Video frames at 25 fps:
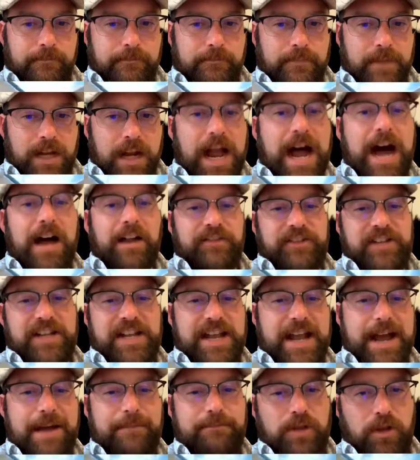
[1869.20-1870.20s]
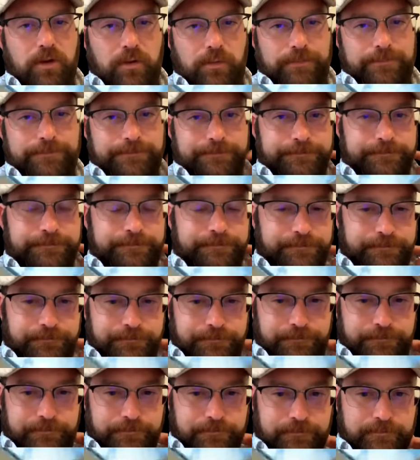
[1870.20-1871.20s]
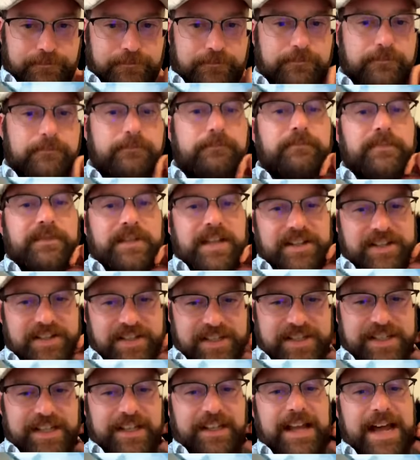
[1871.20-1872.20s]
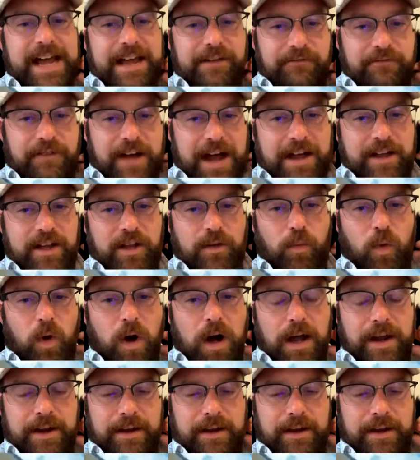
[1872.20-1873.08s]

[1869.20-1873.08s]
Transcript: I'll DM this is the life. Yeah, this DM is the life, volume one.